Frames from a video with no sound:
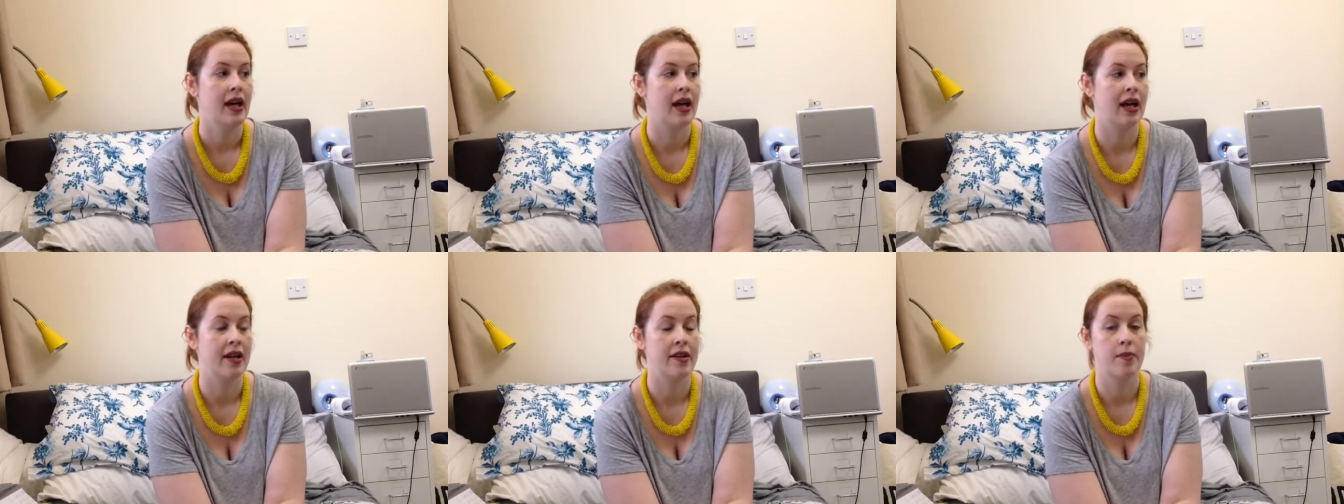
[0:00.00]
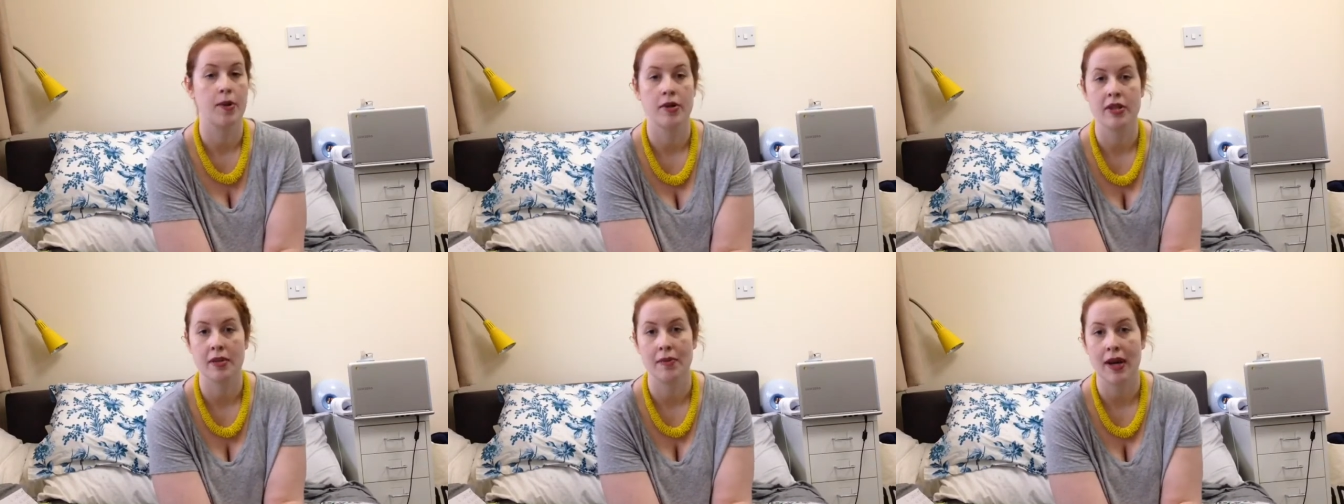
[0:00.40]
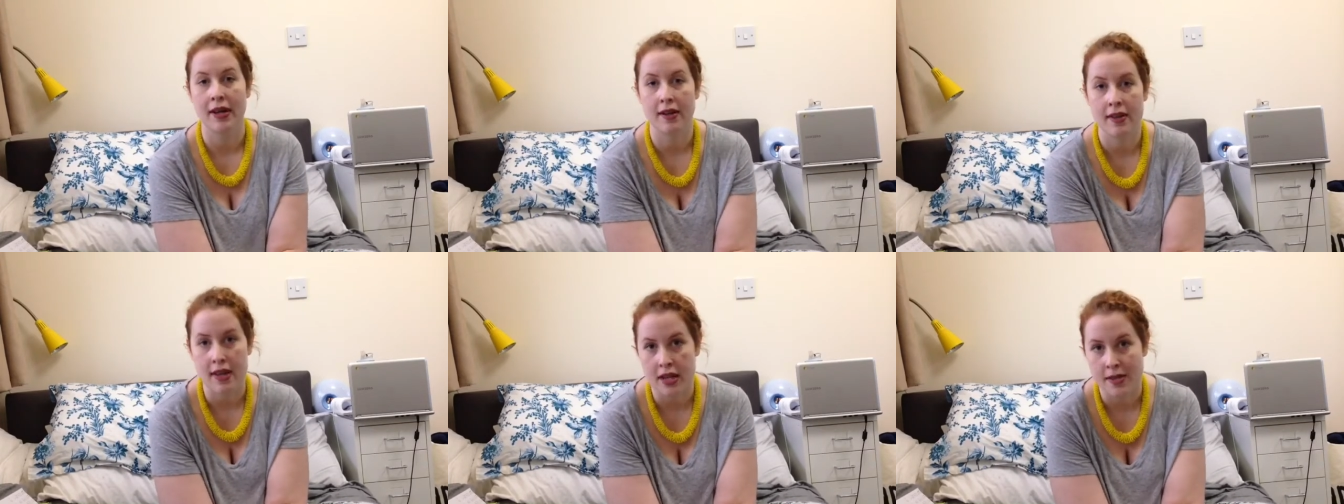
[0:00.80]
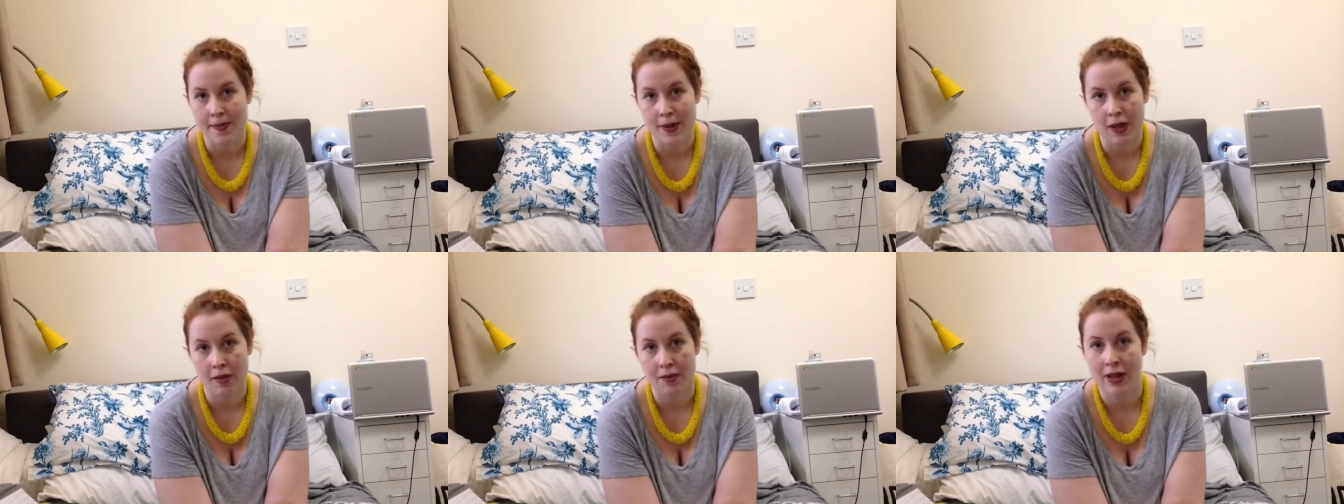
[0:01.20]
uh, the protein powder that I was
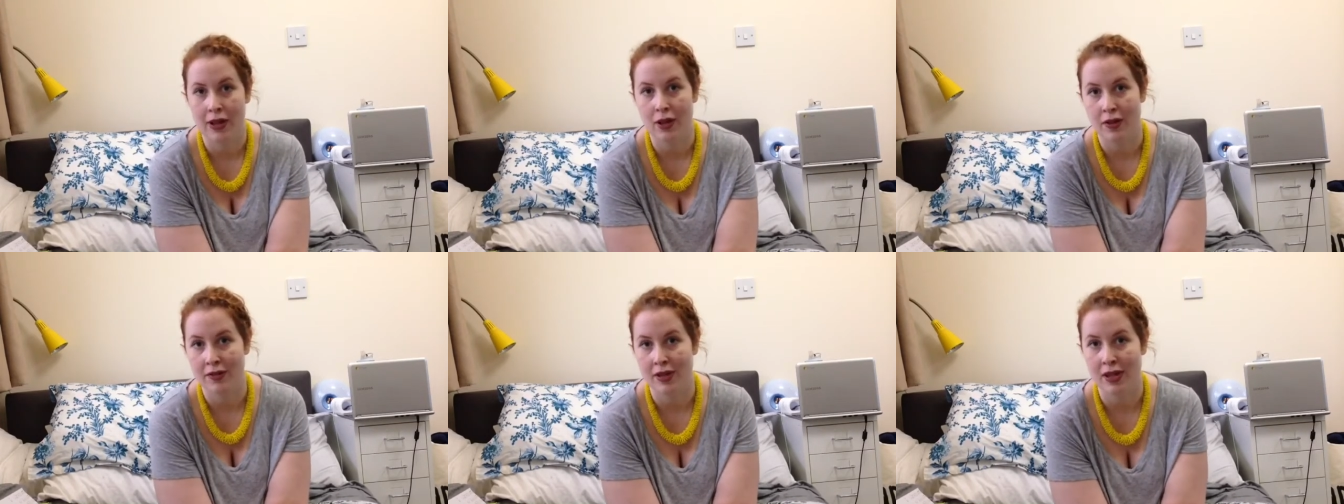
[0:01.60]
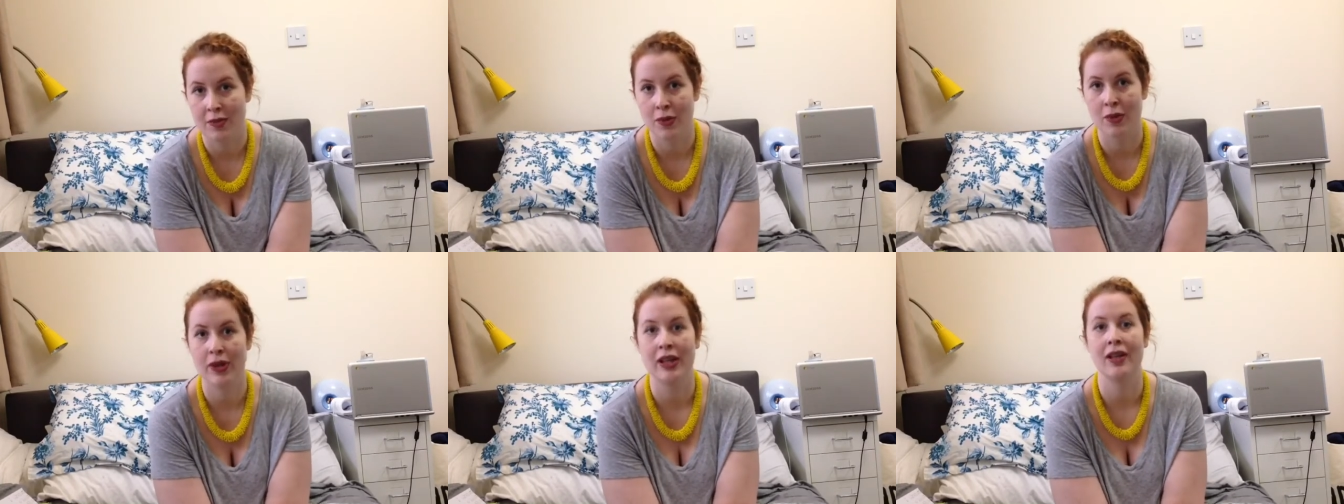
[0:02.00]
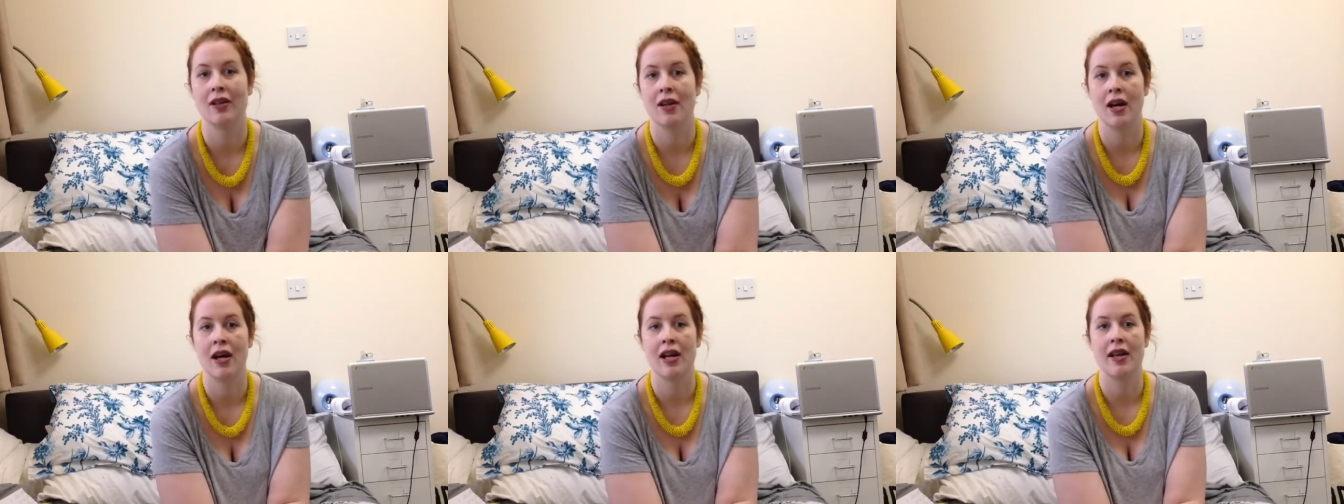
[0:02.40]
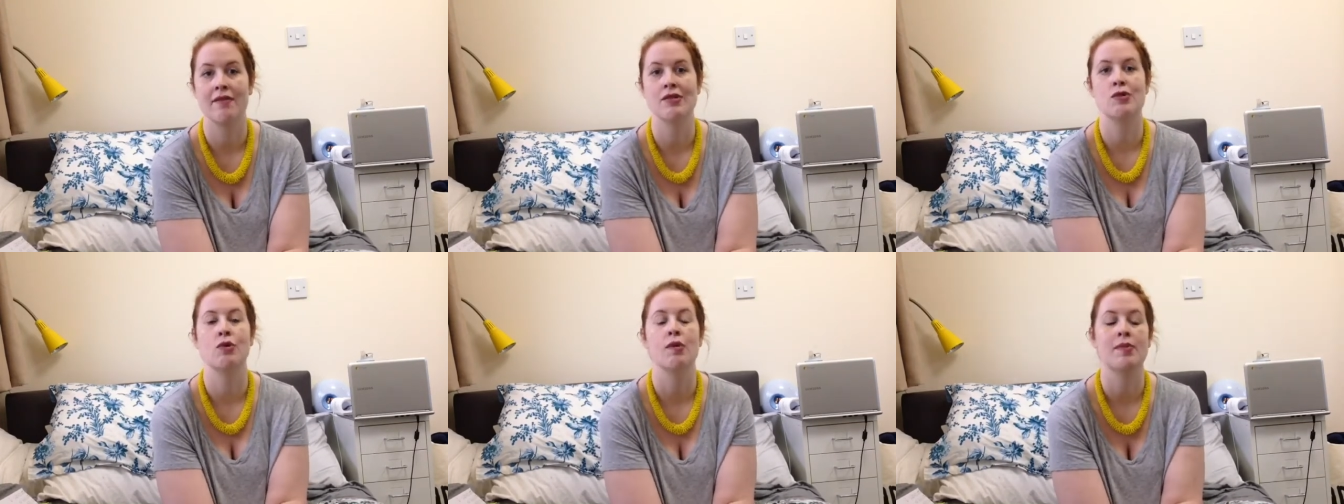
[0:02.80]
putting in my coffee in the morning. I
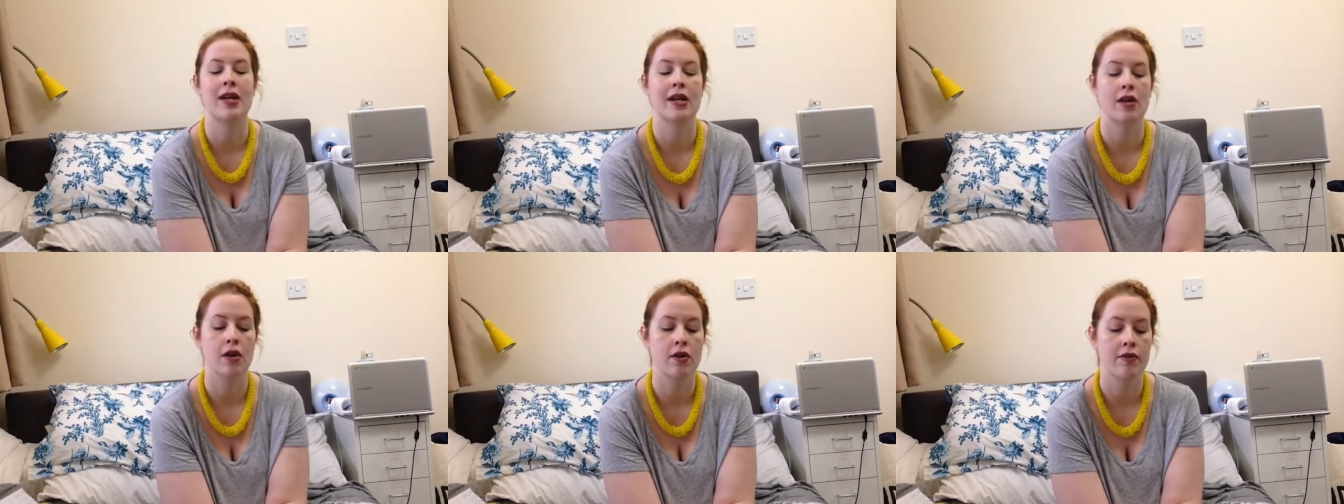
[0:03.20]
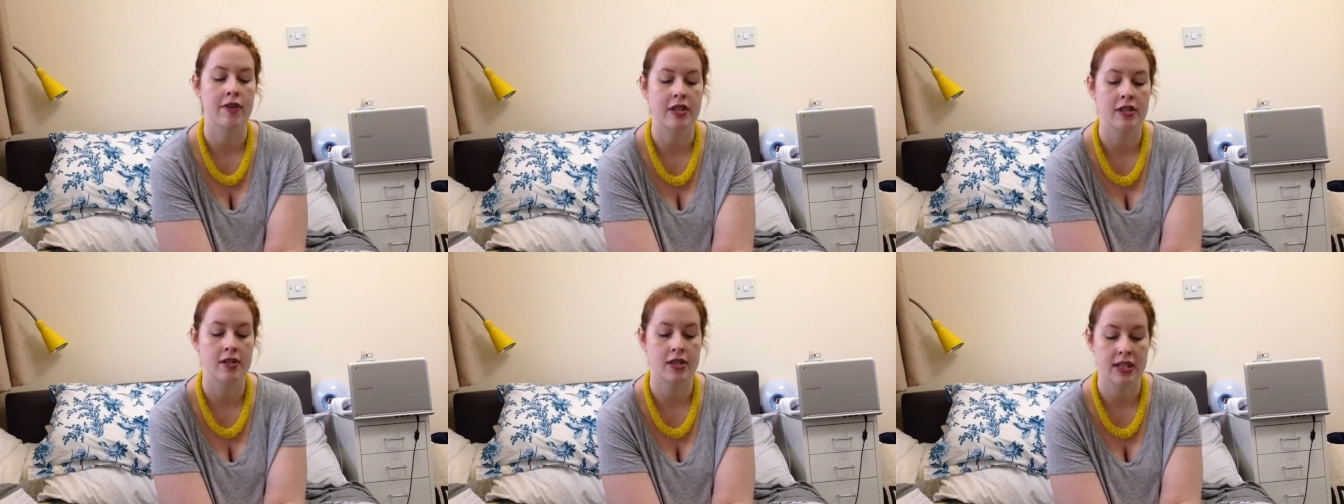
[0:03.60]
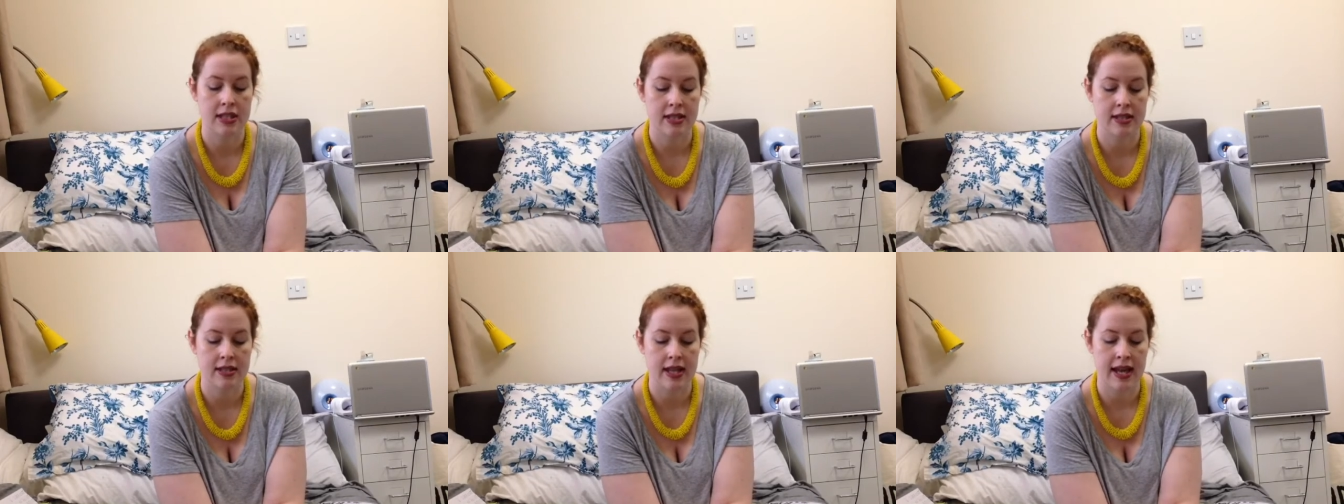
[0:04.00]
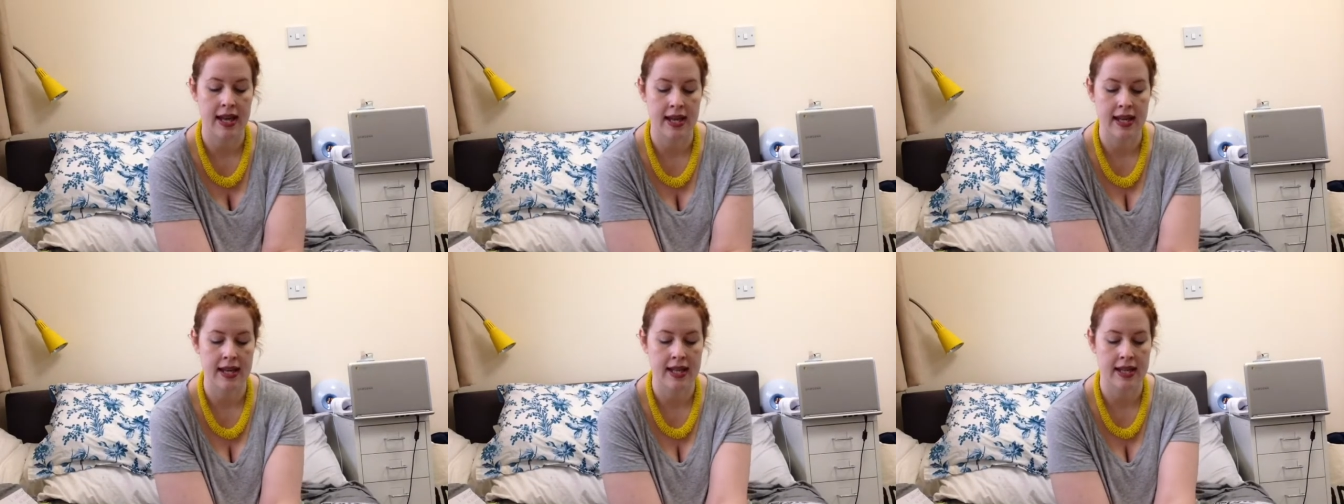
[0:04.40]
have swapped that over to just
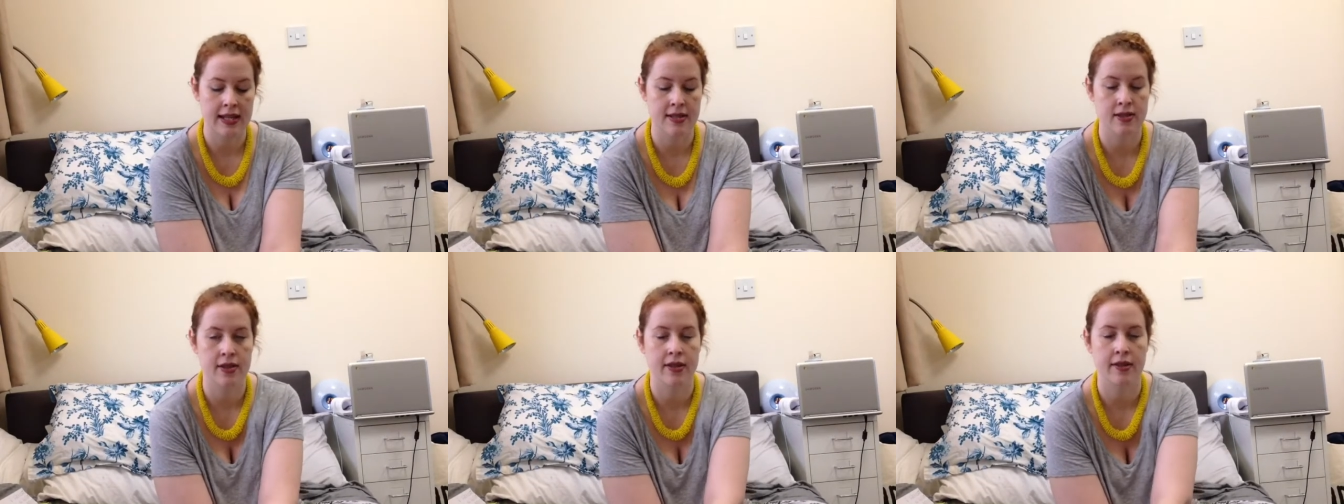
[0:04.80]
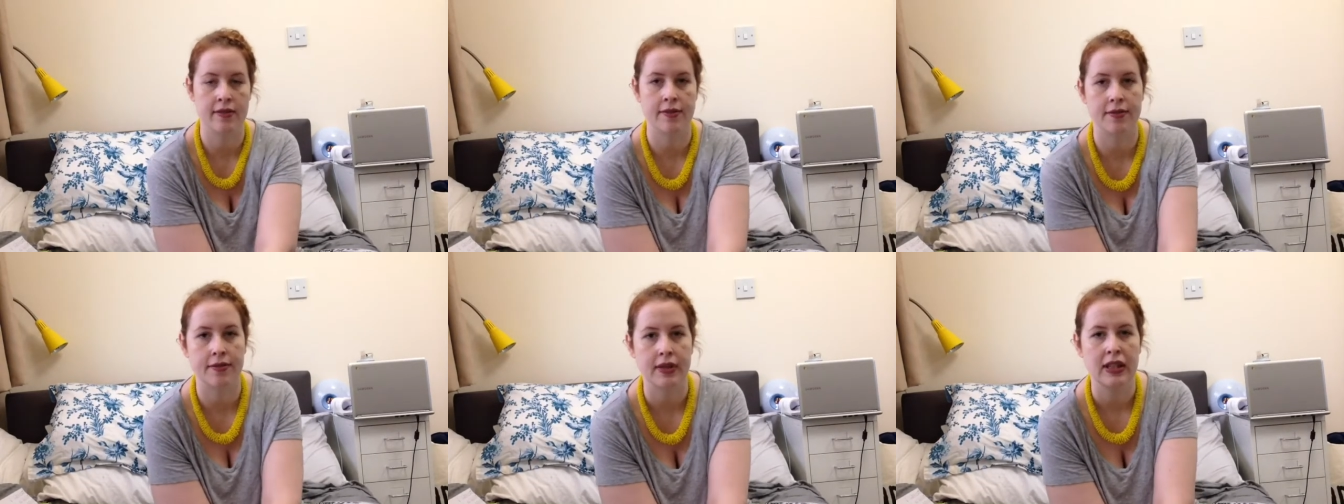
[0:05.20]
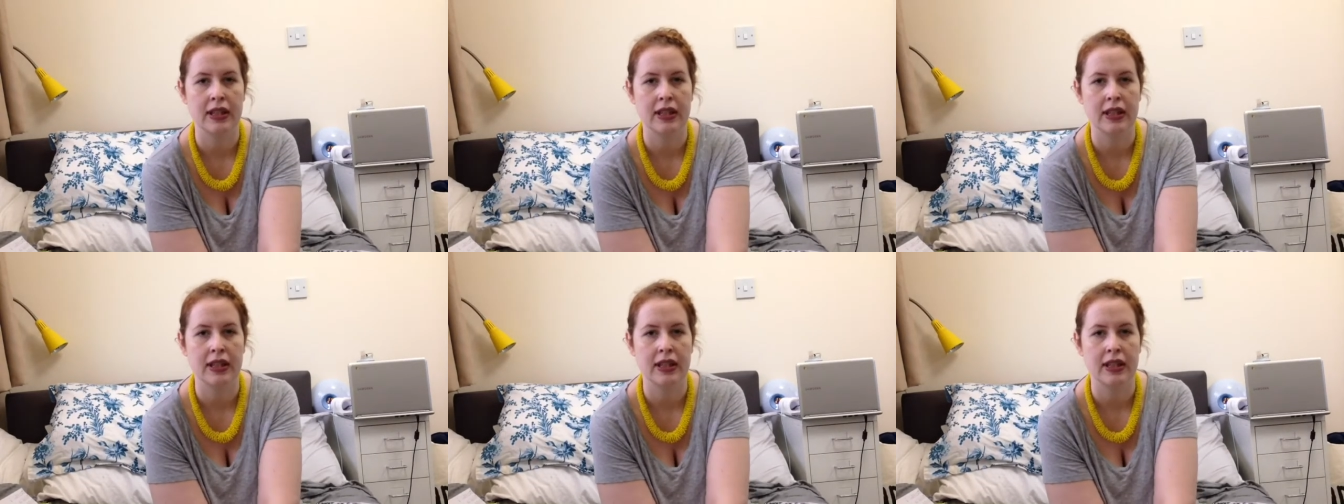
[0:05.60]
a sort of